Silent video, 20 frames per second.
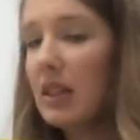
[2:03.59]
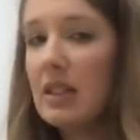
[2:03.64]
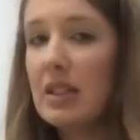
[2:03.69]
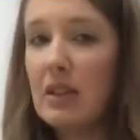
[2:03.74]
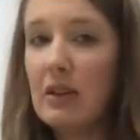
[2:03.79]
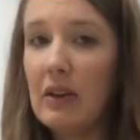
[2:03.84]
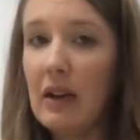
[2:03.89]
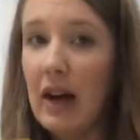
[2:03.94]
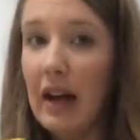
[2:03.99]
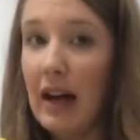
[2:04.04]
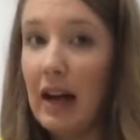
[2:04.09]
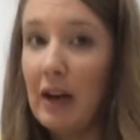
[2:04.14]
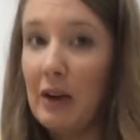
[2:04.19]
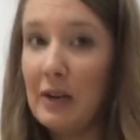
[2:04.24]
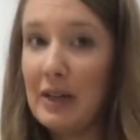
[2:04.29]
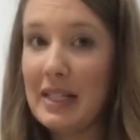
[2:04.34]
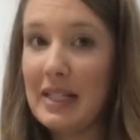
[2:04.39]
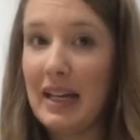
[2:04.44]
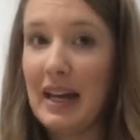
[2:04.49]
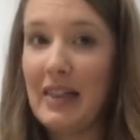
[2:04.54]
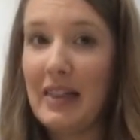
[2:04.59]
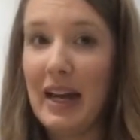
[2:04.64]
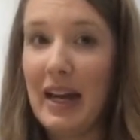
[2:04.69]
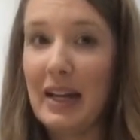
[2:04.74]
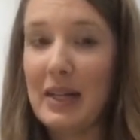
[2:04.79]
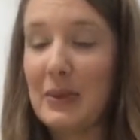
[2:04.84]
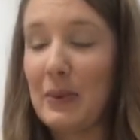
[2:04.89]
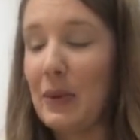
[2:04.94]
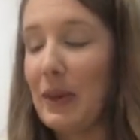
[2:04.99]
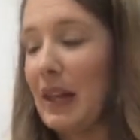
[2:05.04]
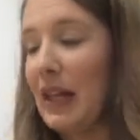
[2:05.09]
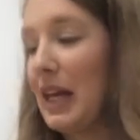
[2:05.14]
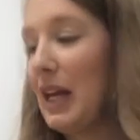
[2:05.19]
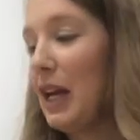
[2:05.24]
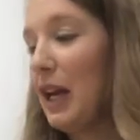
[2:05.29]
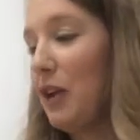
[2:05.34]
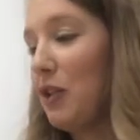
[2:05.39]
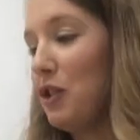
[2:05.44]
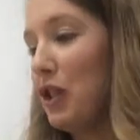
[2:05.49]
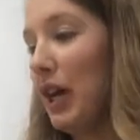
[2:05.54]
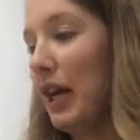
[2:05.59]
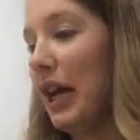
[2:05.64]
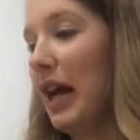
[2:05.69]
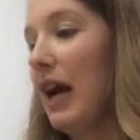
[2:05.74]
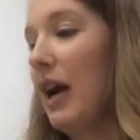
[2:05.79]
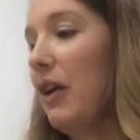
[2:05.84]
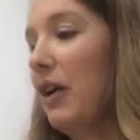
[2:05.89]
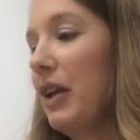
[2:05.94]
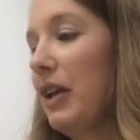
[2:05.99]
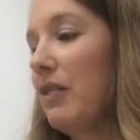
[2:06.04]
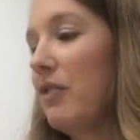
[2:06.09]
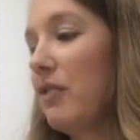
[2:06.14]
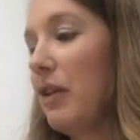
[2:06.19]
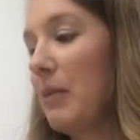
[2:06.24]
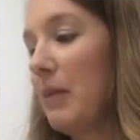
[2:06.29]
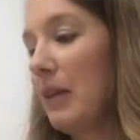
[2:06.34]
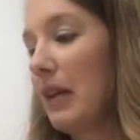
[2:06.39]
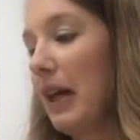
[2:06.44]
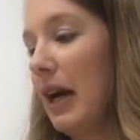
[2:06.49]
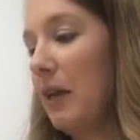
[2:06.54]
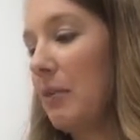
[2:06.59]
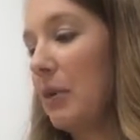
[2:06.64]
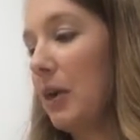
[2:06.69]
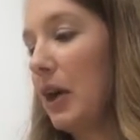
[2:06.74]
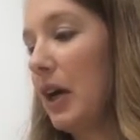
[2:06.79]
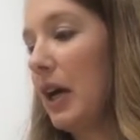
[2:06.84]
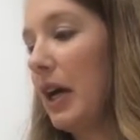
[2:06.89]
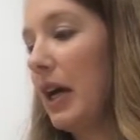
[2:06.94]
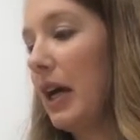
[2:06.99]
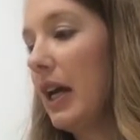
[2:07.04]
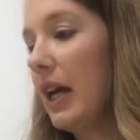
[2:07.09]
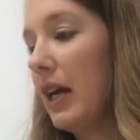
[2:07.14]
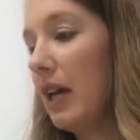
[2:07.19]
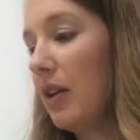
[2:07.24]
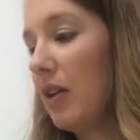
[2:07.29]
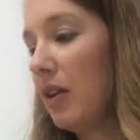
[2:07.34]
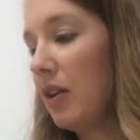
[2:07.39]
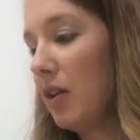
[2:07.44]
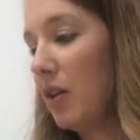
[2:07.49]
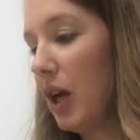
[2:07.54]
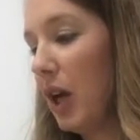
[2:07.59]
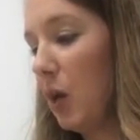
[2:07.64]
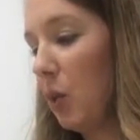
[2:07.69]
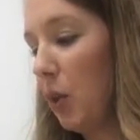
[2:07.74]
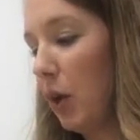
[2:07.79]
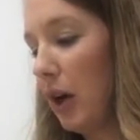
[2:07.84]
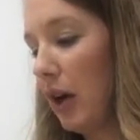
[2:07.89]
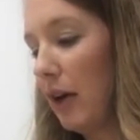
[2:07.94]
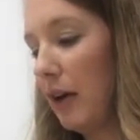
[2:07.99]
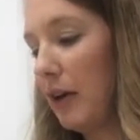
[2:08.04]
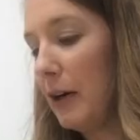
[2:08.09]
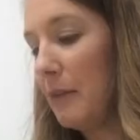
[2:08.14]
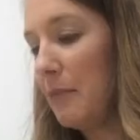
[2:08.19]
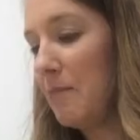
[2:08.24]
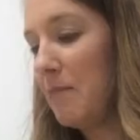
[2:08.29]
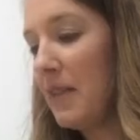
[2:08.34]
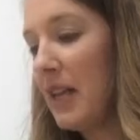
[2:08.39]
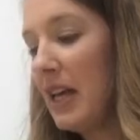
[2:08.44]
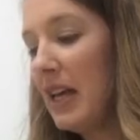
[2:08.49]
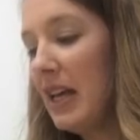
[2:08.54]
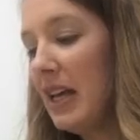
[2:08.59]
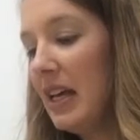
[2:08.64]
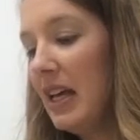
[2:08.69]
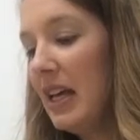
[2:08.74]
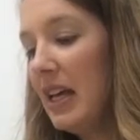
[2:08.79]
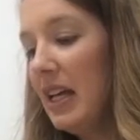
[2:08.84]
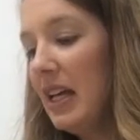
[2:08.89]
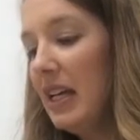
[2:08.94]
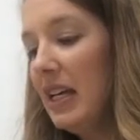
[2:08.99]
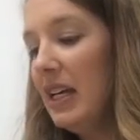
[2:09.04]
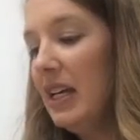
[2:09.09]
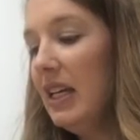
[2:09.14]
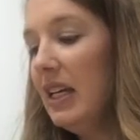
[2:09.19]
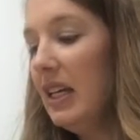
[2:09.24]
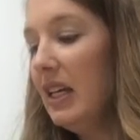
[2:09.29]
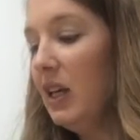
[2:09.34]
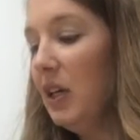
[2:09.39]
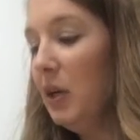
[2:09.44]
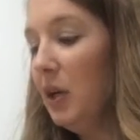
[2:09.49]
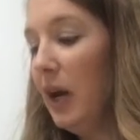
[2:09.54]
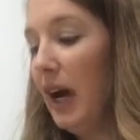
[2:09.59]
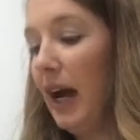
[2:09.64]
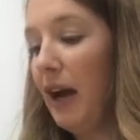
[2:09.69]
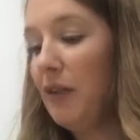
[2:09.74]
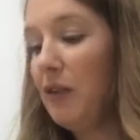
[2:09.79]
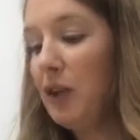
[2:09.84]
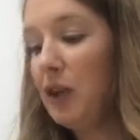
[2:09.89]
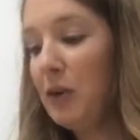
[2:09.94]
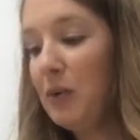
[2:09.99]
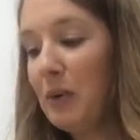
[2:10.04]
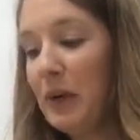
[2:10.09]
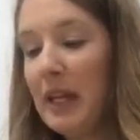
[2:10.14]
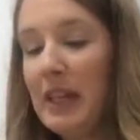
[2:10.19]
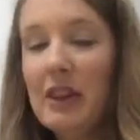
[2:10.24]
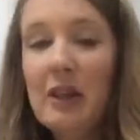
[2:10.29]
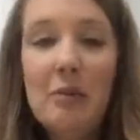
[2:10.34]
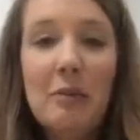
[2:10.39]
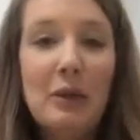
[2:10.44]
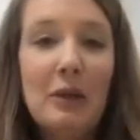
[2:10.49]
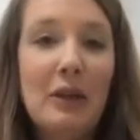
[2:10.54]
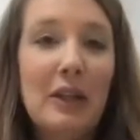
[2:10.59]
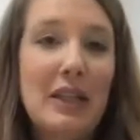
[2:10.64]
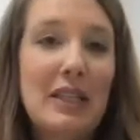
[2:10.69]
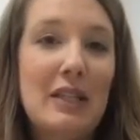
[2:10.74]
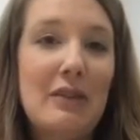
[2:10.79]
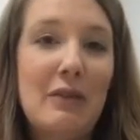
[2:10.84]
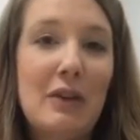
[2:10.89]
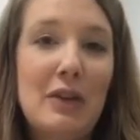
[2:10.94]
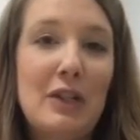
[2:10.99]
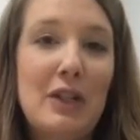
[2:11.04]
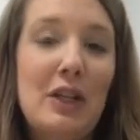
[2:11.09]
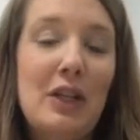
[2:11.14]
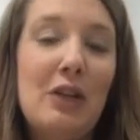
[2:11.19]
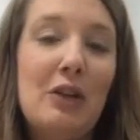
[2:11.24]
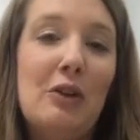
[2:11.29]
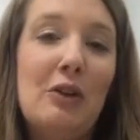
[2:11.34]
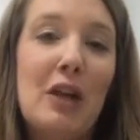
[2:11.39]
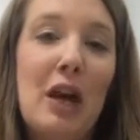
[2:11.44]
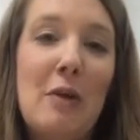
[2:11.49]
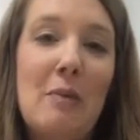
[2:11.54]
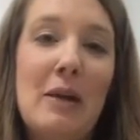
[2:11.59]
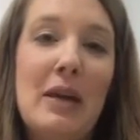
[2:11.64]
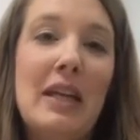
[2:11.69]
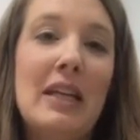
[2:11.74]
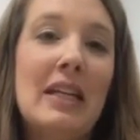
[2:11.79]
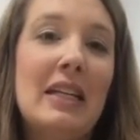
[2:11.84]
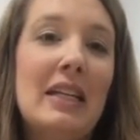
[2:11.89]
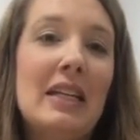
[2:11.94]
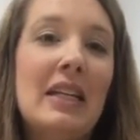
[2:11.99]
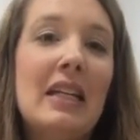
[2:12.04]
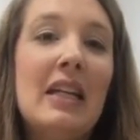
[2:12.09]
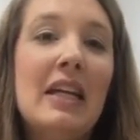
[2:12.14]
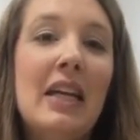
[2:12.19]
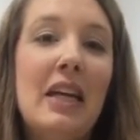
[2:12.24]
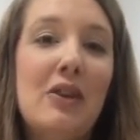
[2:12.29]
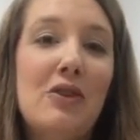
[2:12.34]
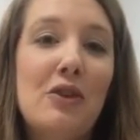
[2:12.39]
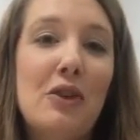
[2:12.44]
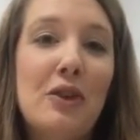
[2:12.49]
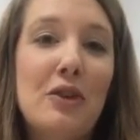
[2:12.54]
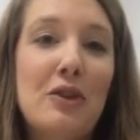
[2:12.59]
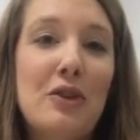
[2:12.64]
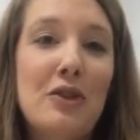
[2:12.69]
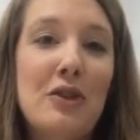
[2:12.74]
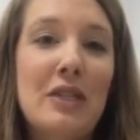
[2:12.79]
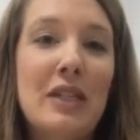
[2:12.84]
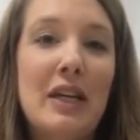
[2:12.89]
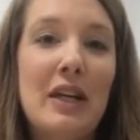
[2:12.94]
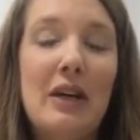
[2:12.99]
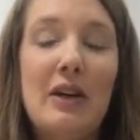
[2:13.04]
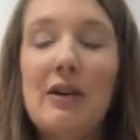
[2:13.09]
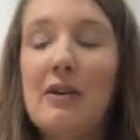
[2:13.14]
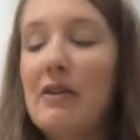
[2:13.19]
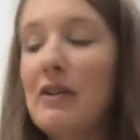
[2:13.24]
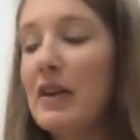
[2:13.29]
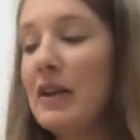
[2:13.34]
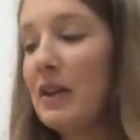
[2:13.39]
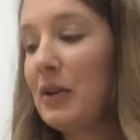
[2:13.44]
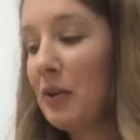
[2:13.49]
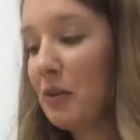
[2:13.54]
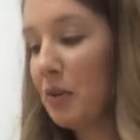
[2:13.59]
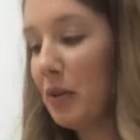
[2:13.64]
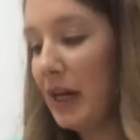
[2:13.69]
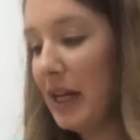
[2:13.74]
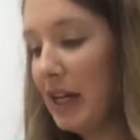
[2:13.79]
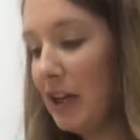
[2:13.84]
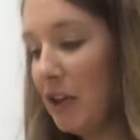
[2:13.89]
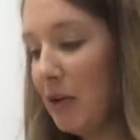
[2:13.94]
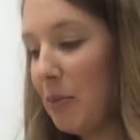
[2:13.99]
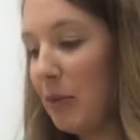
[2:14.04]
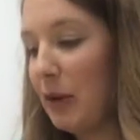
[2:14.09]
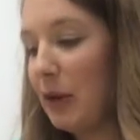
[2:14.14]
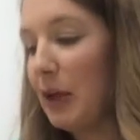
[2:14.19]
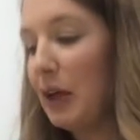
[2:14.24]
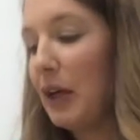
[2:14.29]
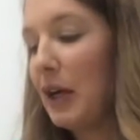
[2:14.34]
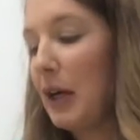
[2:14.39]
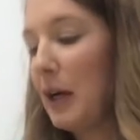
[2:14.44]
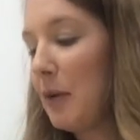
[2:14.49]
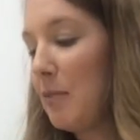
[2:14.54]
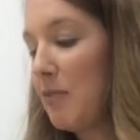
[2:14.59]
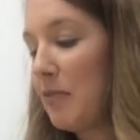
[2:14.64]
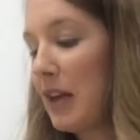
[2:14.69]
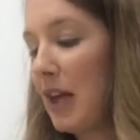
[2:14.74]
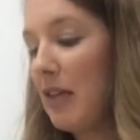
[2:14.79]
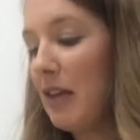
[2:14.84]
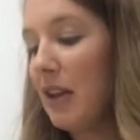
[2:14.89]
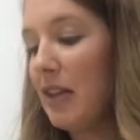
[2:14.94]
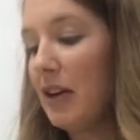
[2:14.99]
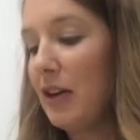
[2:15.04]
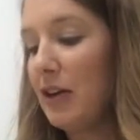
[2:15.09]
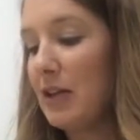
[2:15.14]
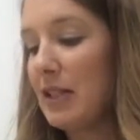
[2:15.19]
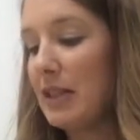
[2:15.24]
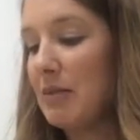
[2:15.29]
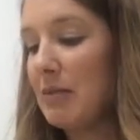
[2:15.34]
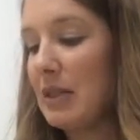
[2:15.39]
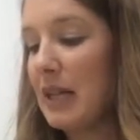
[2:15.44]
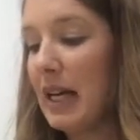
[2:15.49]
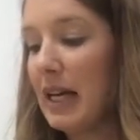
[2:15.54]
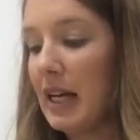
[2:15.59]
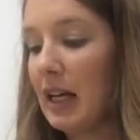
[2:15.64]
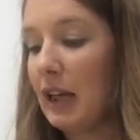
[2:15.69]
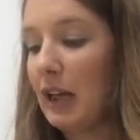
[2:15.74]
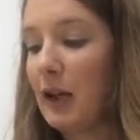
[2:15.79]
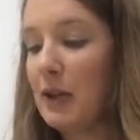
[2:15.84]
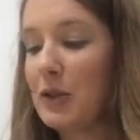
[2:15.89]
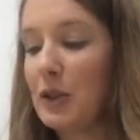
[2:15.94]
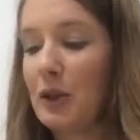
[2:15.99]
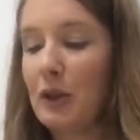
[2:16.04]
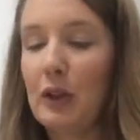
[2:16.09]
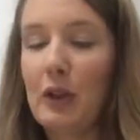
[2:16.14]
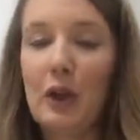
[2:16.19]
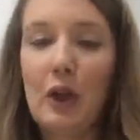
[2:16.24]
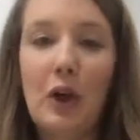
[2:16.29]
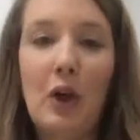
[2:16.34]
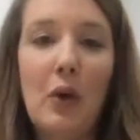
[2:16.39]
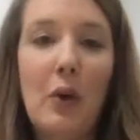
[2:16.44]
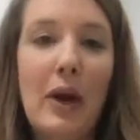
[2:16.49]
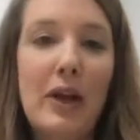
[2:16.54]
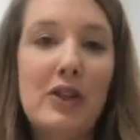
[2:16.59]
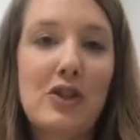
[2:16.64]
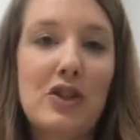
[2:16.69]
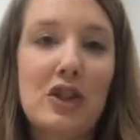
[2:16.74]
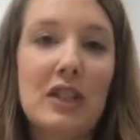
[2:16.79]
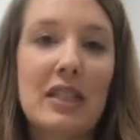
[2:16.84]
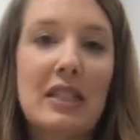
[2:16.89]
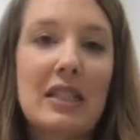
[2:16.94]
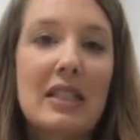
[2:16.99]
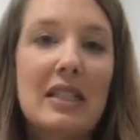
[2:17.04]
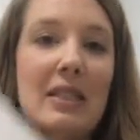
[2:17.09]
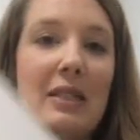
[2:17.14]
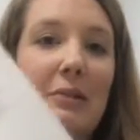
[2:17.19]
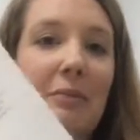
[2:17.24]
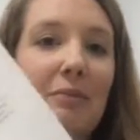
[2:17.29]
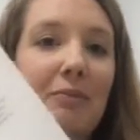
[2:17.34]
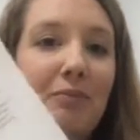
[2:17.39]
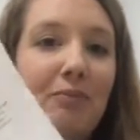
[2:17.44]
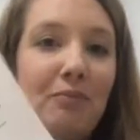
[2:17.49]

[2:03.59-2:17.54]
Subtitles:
So I always like that. It's one they can go check out from the library and work on. After you read the book, that's the first thing you do, come in and introduce yourself, read the book, and then there are some take a closer look questions